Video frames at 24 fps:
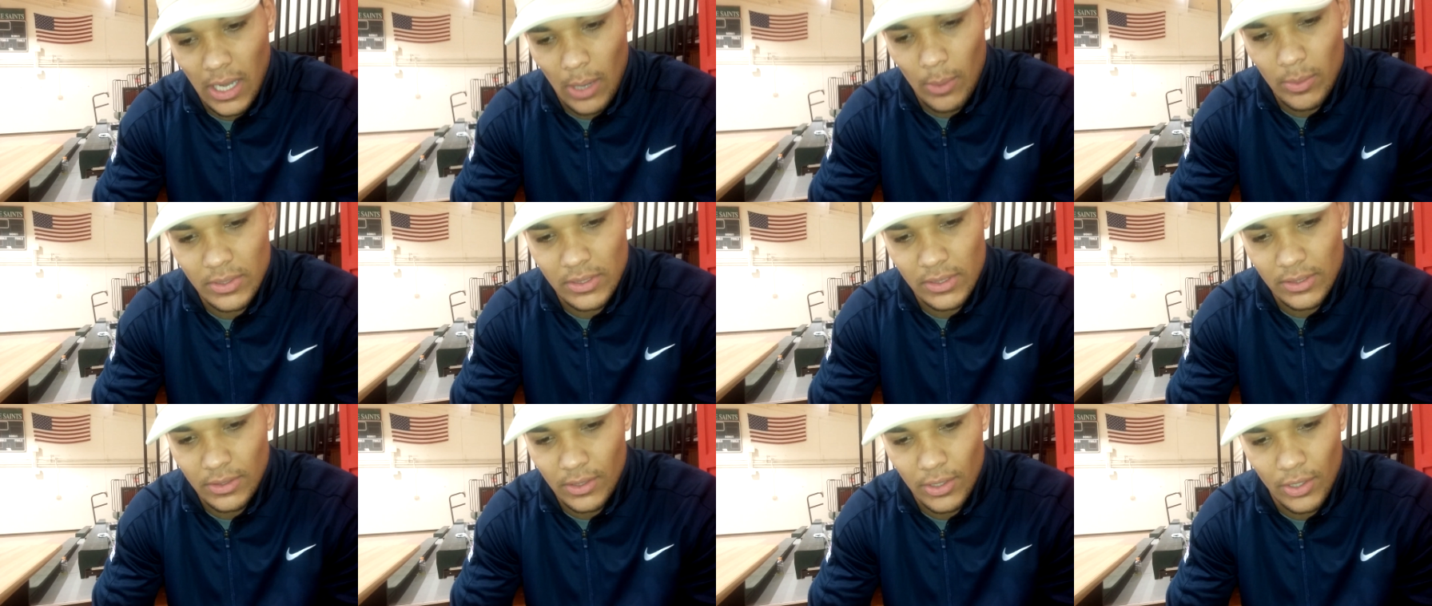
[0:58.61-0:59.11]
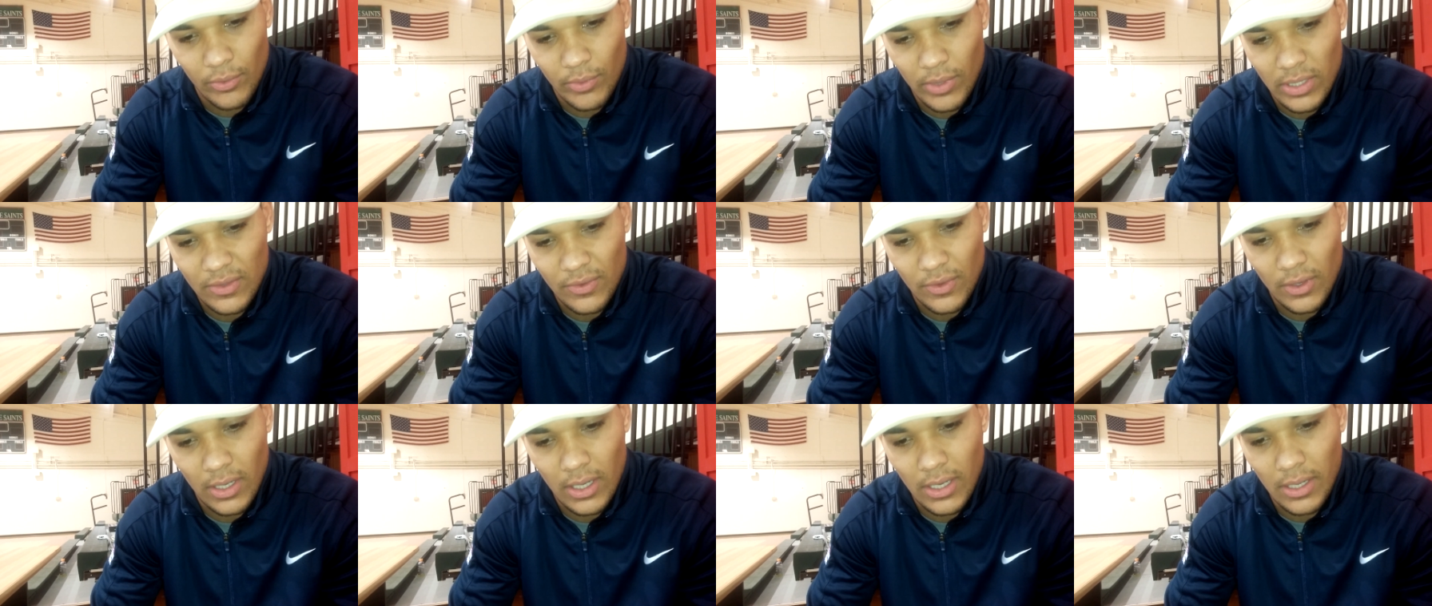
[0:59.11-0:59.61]
I wasn't going to
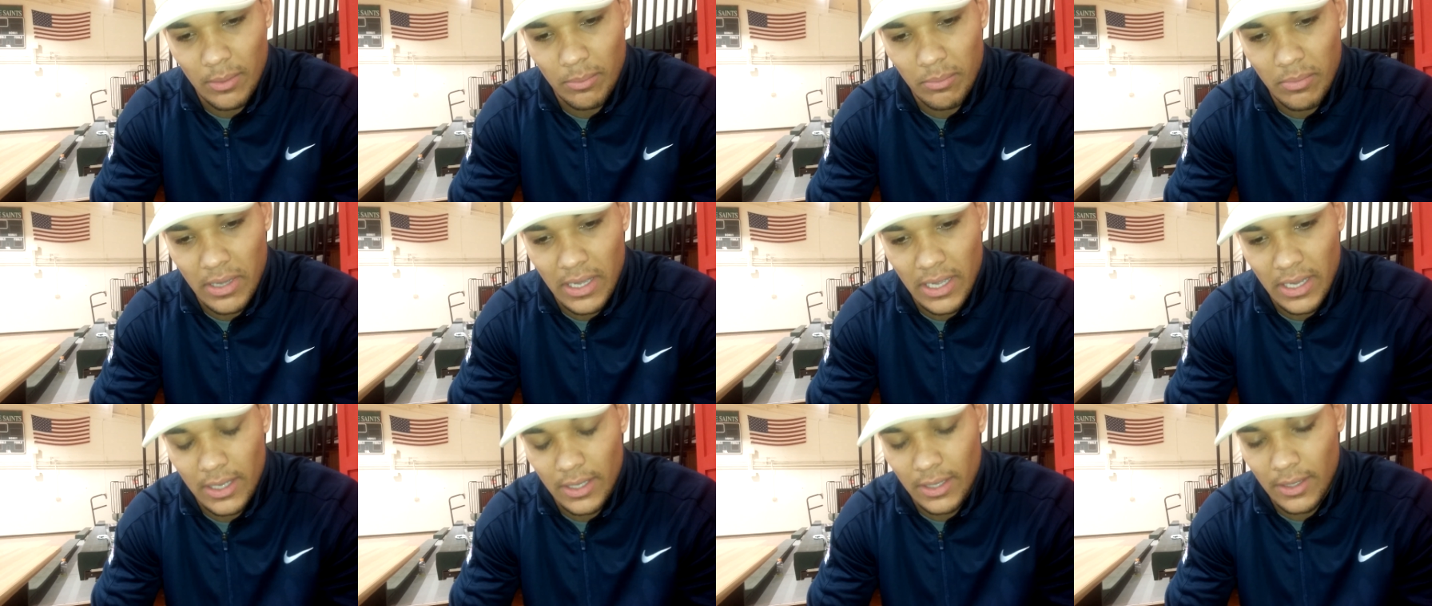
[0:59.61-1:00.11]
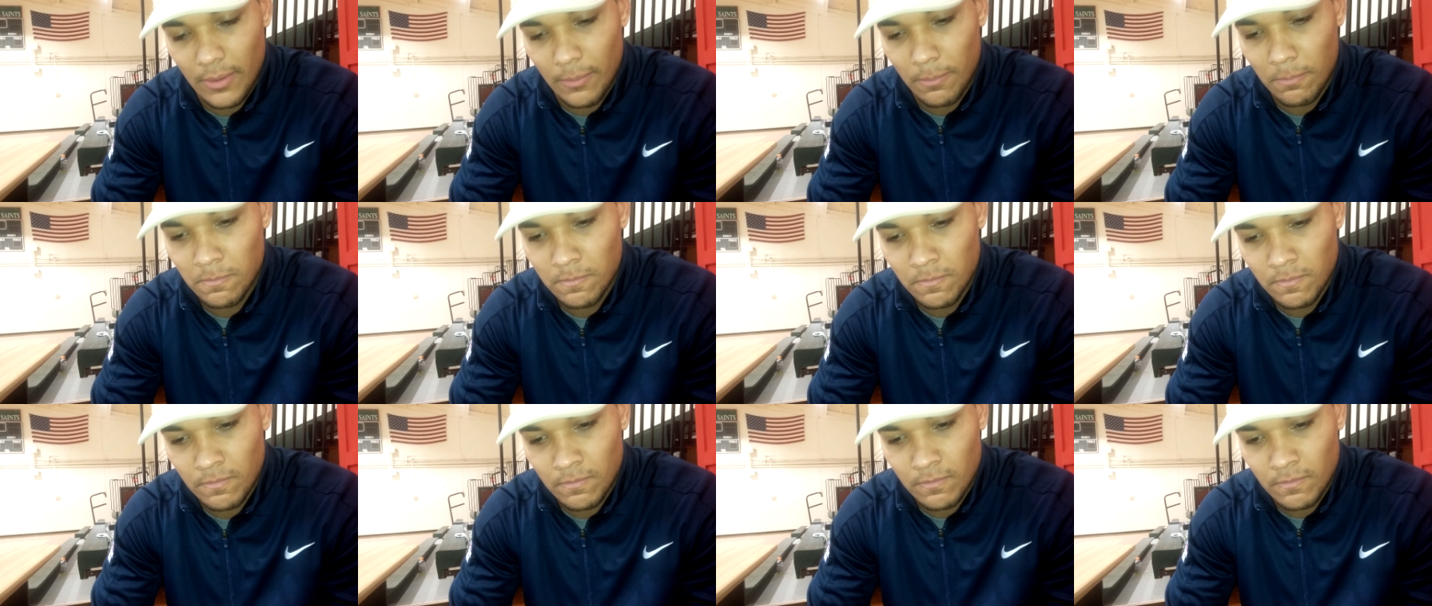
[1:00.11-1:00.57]
rush for a comeback. Um,